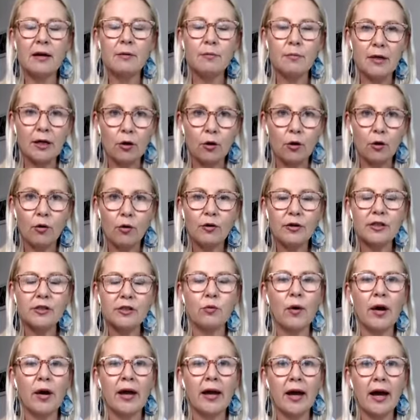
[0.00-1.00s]
because
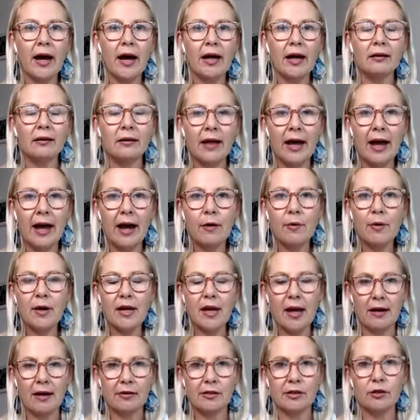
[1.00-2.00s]
we're
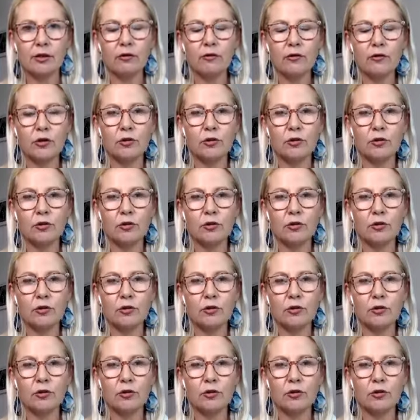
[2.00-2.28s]
allowing ourselves